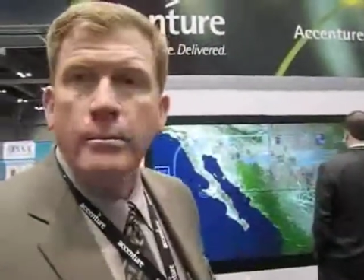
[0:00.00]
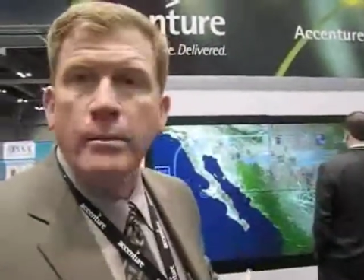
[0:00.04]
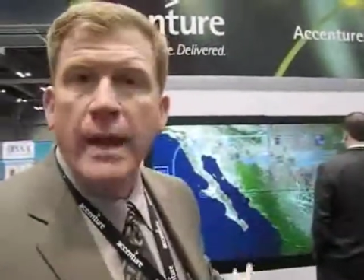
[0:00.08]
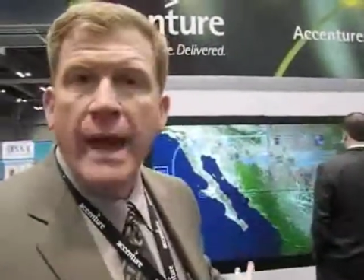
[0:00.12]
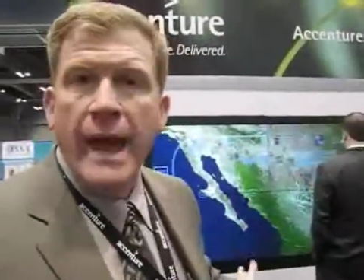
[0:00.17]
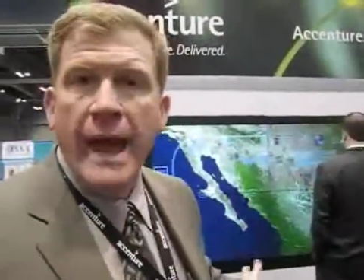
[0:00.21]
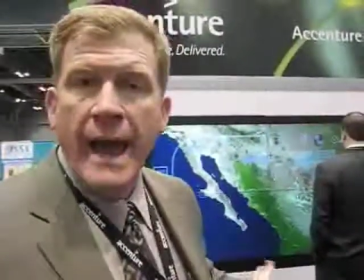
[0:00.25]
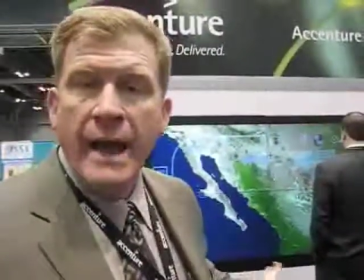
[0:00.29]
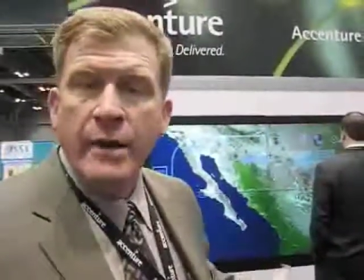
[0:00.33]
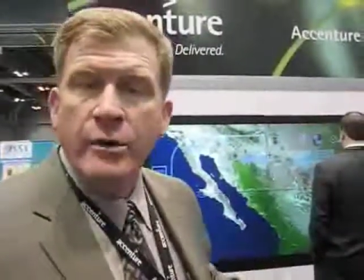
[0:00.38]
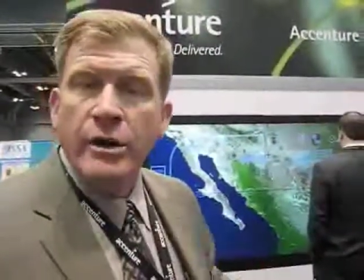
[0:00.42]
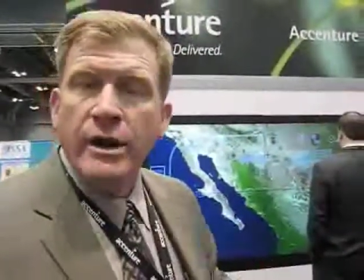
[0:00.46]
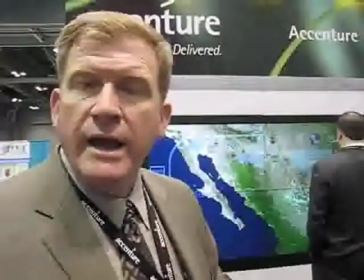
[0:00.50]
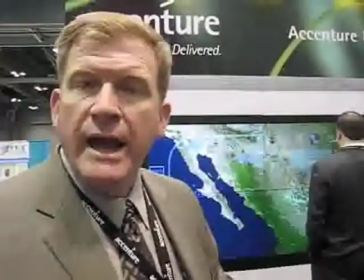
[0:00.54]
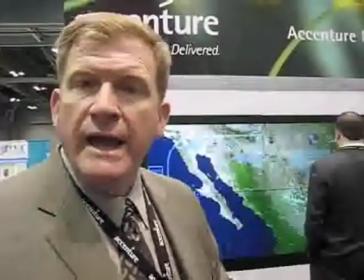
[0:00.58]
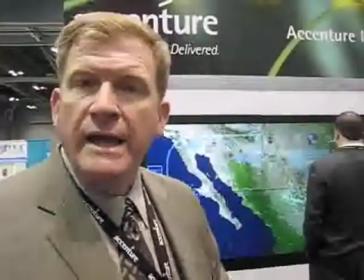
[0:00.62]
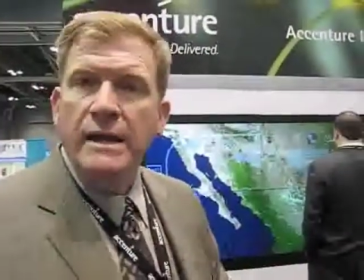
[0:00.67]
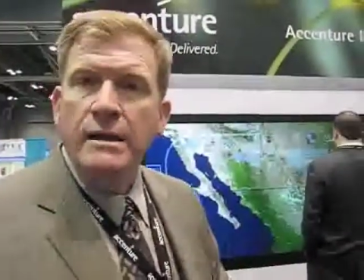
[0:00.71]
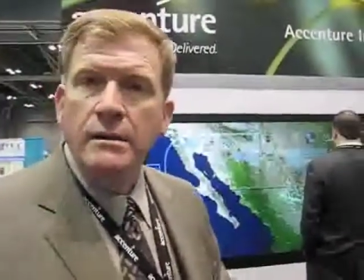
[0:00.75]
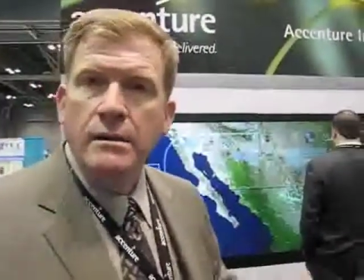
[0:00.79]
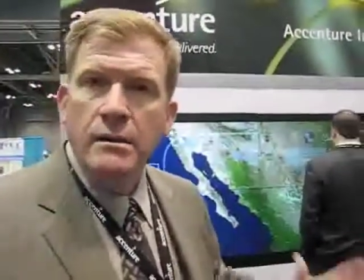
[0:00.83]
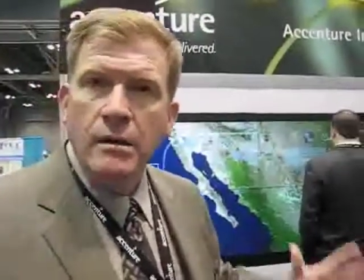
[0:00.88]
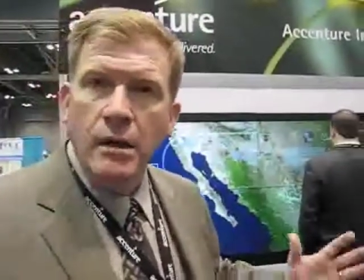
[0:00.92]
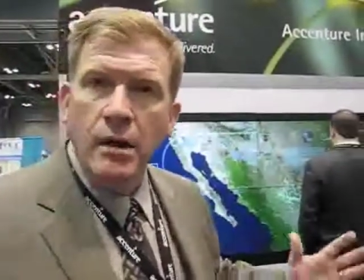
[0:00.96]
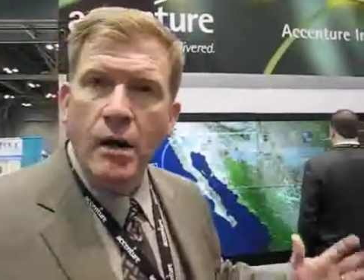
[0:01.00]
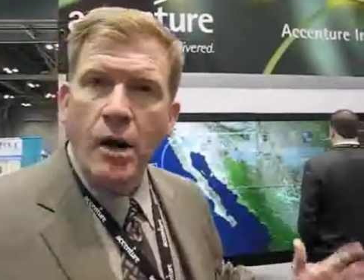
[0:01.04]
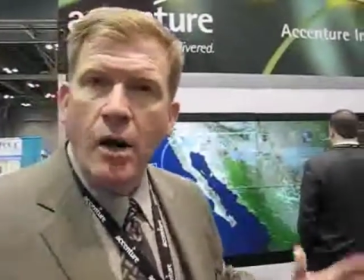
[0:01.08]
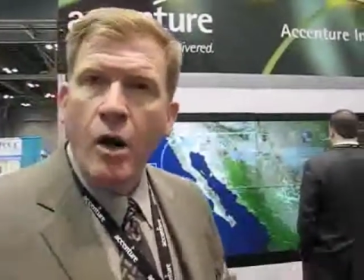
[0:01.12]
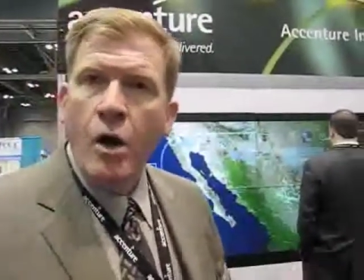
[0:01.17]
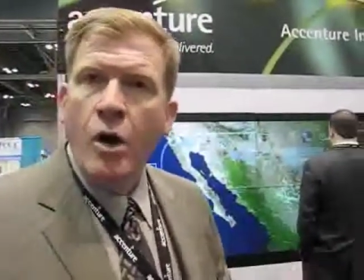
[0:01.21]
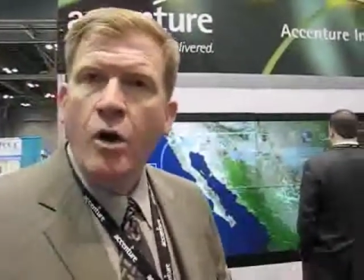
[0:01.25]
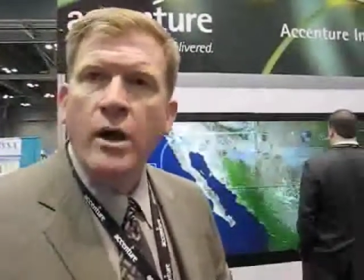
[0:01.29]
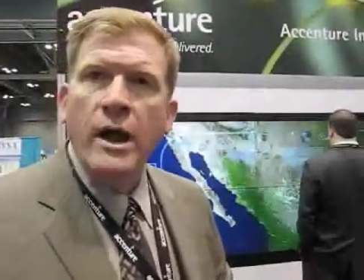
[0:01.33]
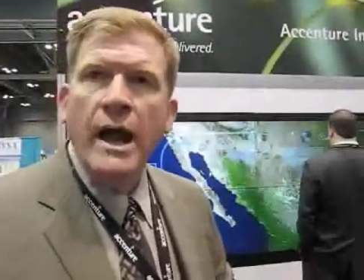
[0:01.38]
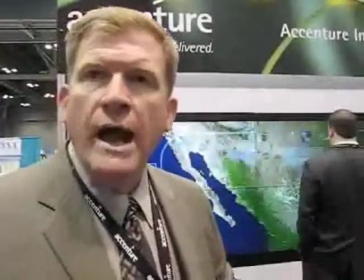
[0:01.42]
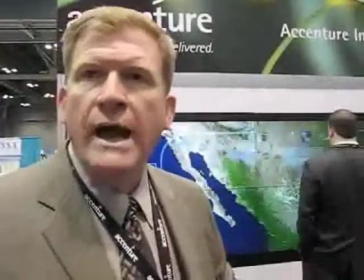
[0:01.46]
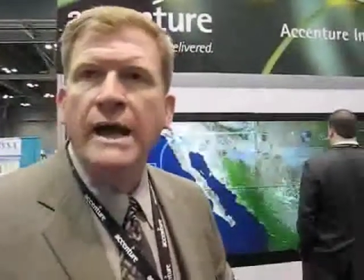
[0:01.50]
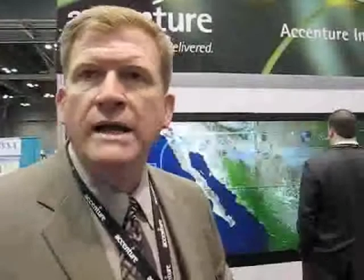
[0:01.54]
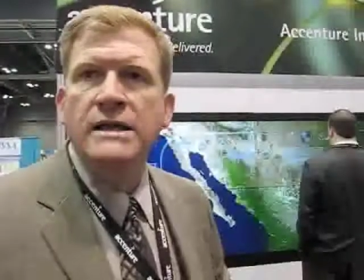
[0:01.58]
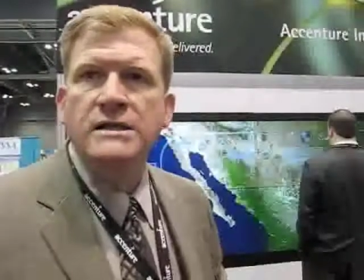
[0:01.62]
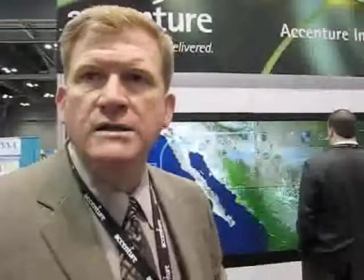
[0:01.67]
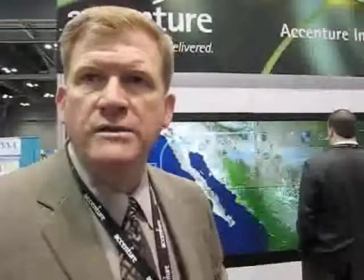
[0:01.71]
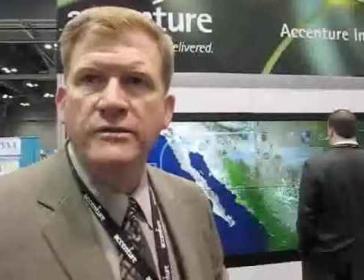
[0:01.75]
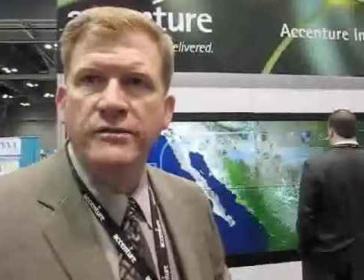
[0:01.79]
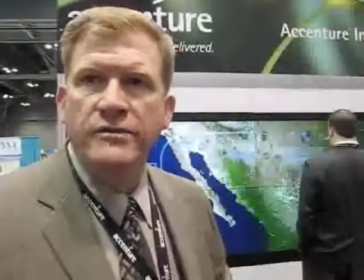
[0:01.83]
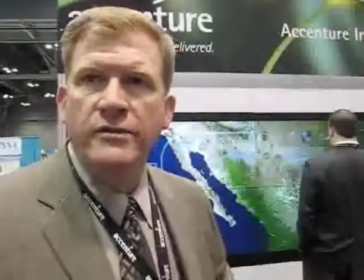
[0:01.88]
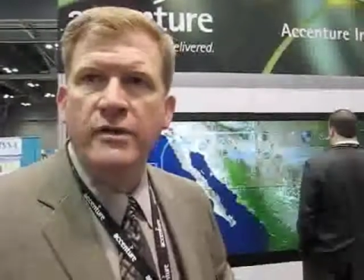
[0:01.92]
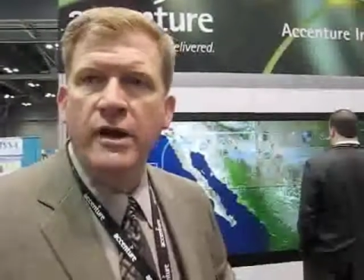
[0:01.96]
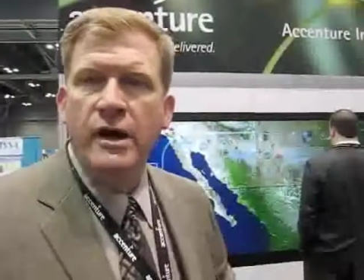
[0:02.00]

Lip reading: aggregate all kinds of